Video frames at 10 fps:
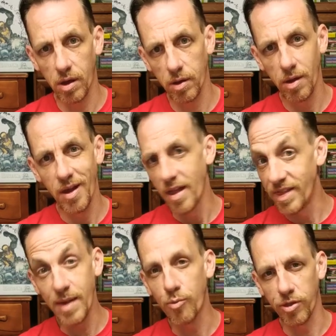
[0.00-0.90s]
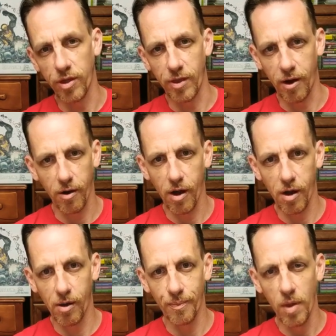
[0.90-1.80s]
deep within there.
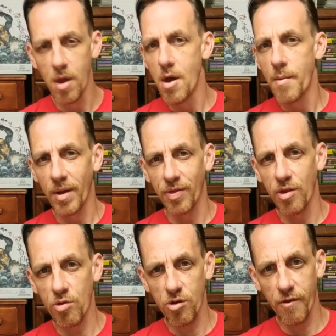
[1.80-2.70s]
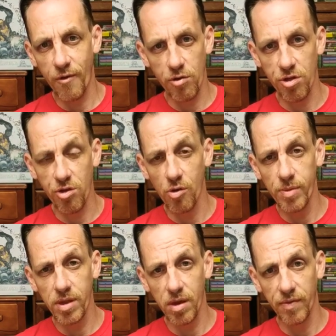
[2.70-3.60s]
But this was our first installment of the
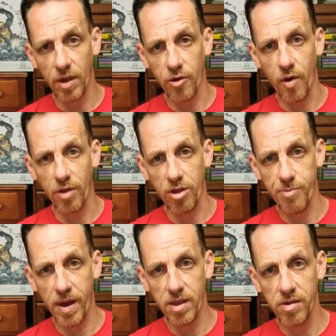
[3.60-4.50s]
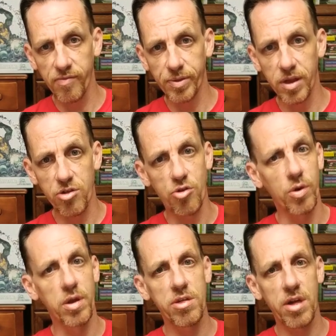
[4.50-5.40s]
Underground DeSPECtive. Please join us on
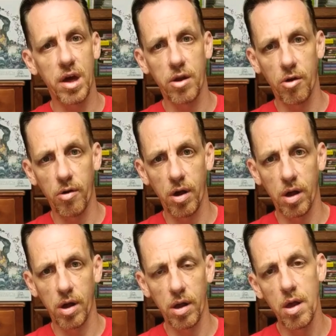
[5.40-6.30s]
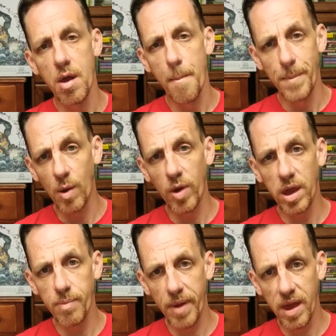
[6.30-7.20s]
our MeWe page
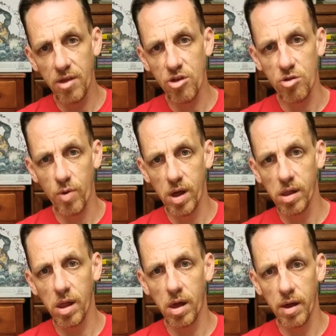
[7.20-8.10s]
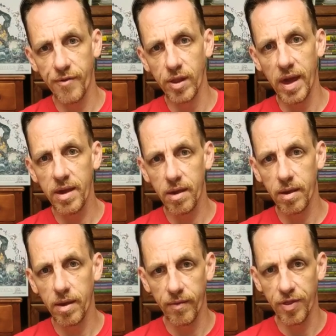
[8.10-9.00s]
as well. If you like, give a
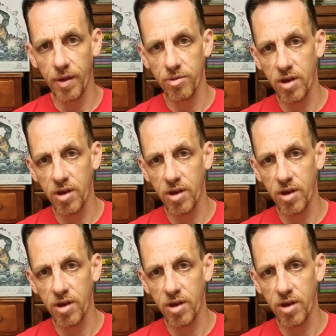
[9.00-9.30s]
thumbs up,